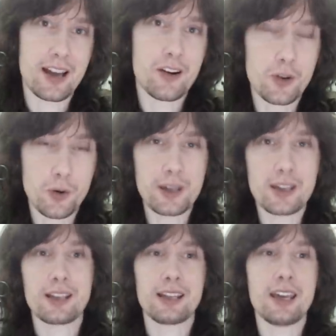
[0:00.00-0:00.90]
out
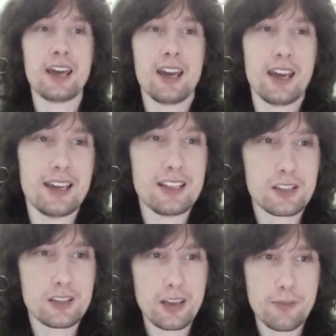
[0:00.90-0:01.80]
quickly
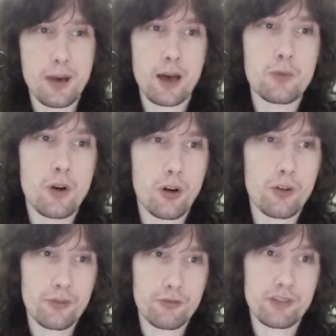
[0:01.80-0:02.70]
is the amount
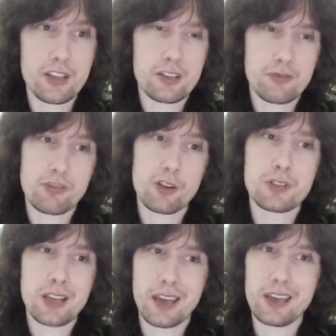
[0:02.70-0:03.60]
of wrist
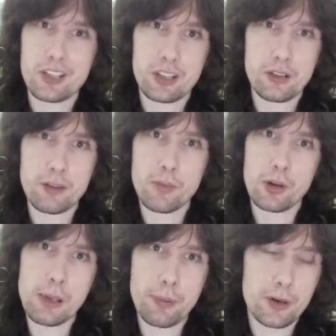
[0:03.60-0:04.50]
rotation that
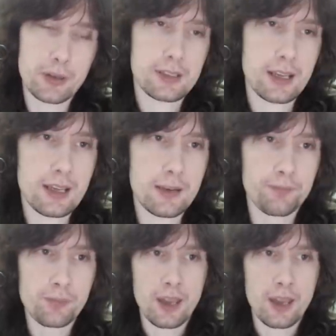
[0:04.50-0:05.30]
Molly puts in.